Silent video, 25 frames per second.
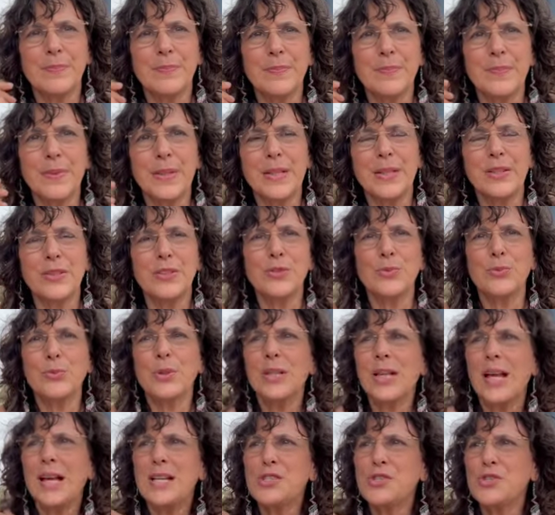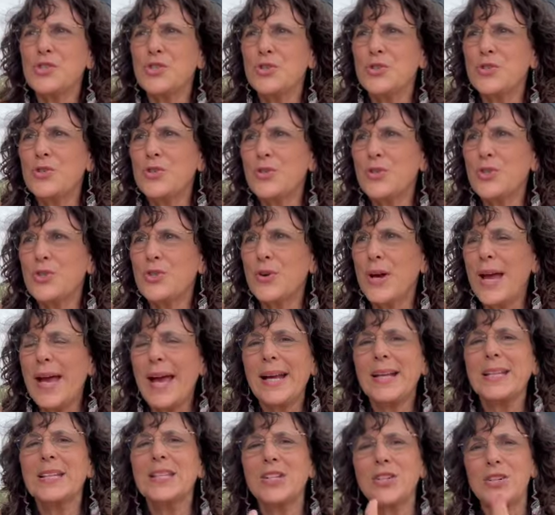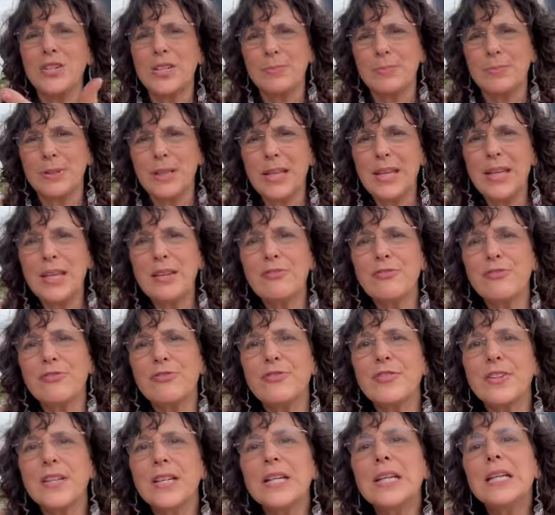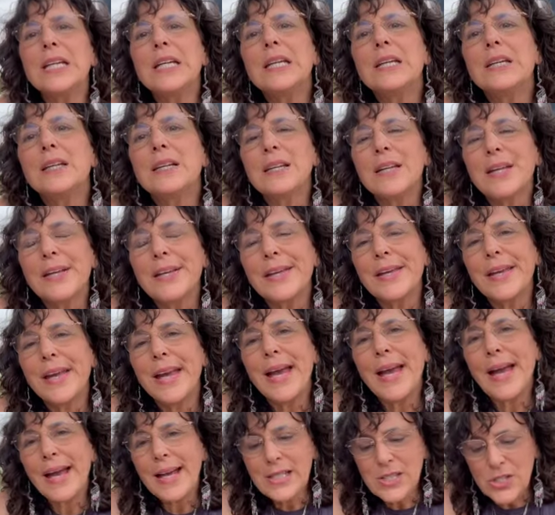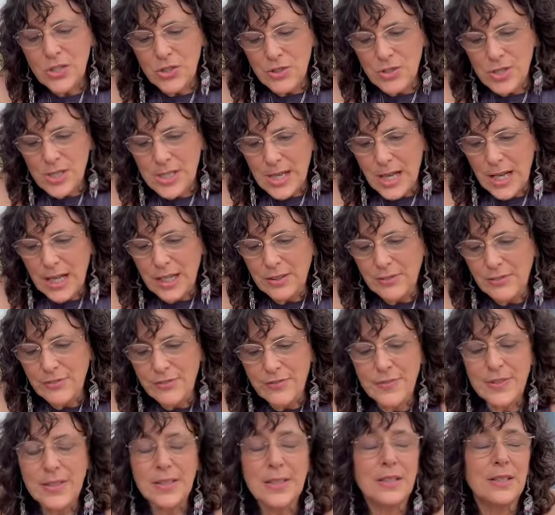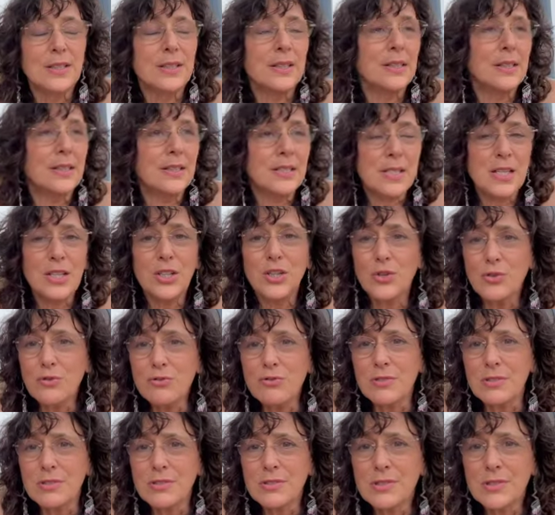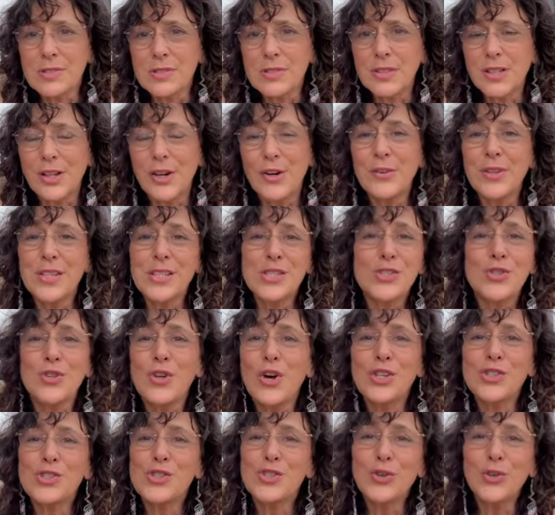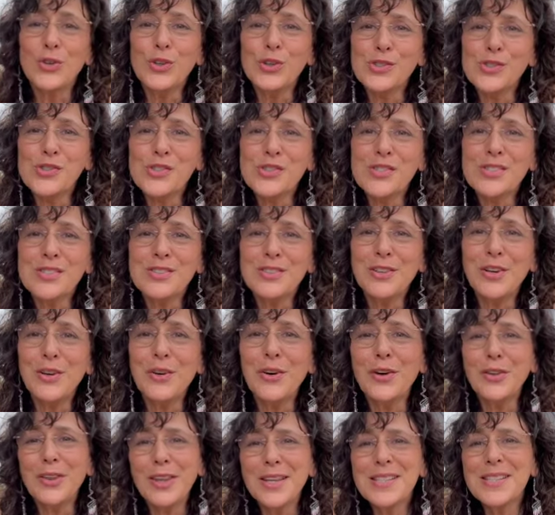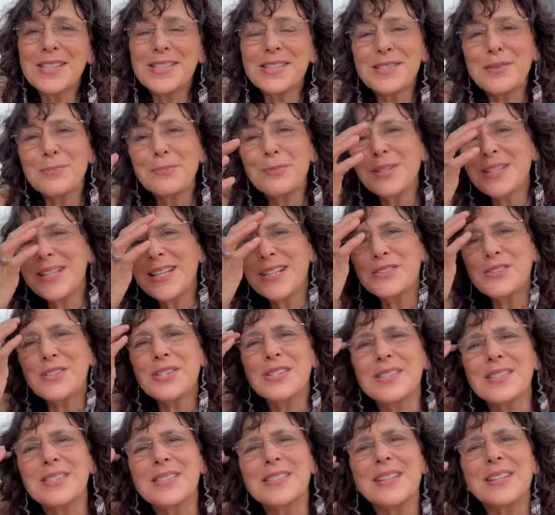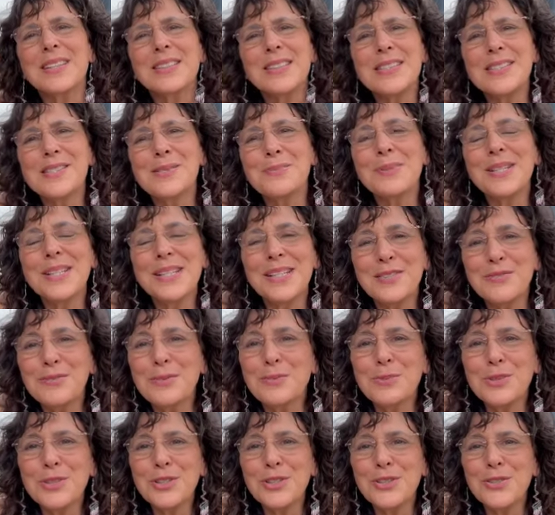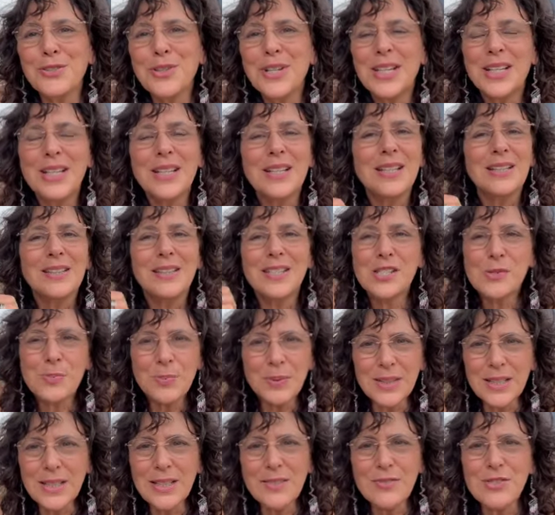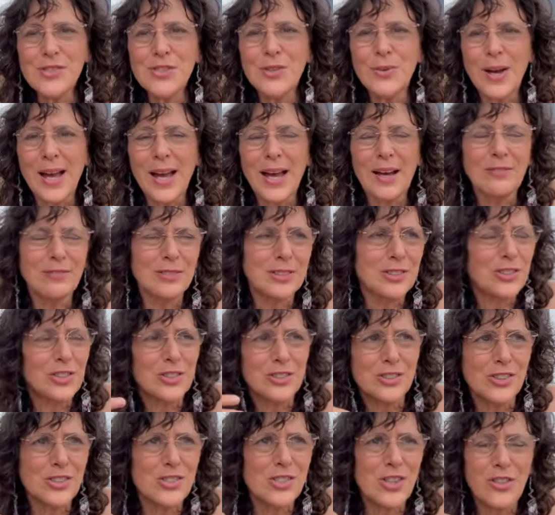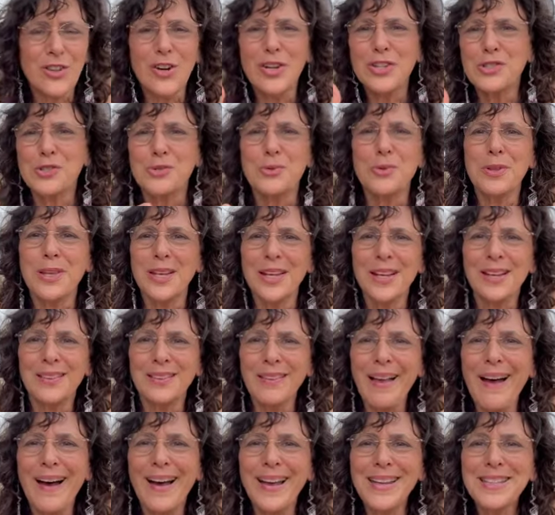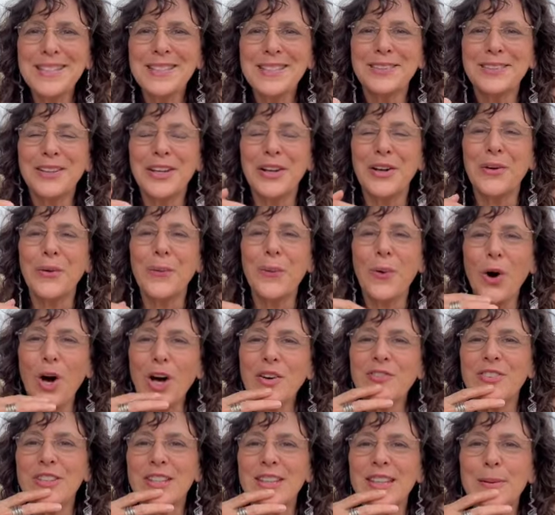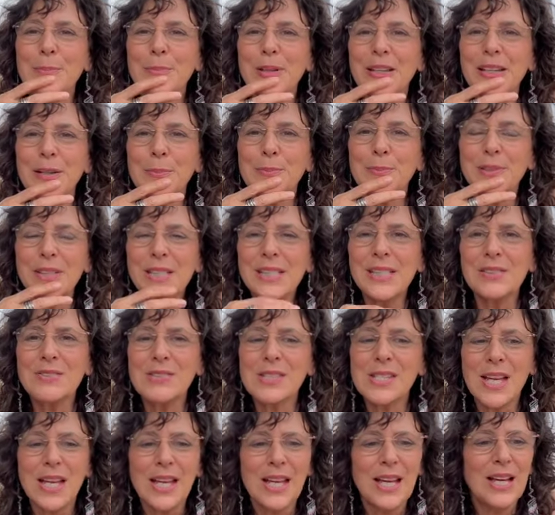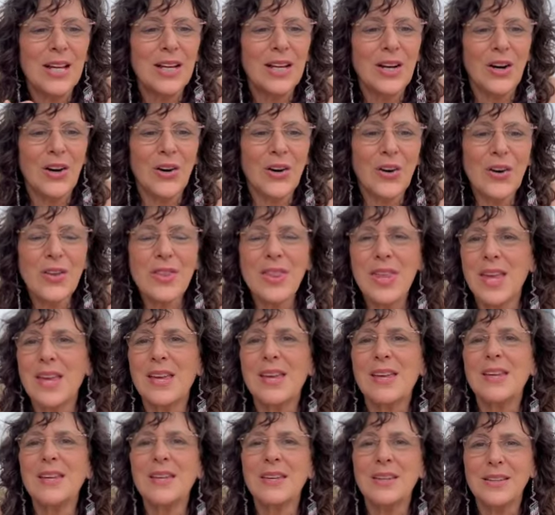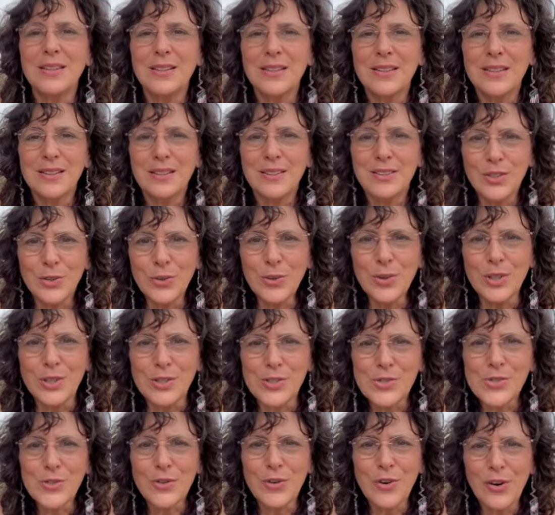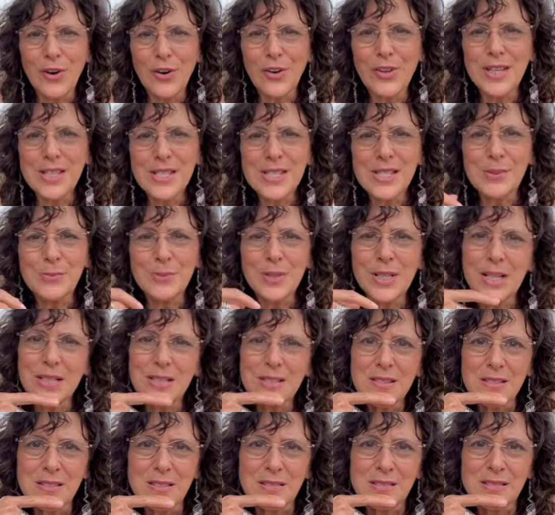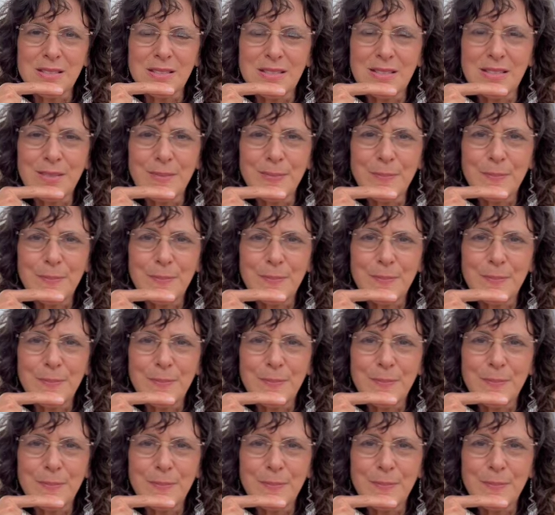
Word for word: you know, you realize you're you're acting on a belief. Ask yourself, is it yours? Are these thoughts yours or are they someone else's? Like, did somebody give them to you? These beliefs you have, which are just thoughts you think a lot, you know, often they become beliefs are they yours or are they someone else's?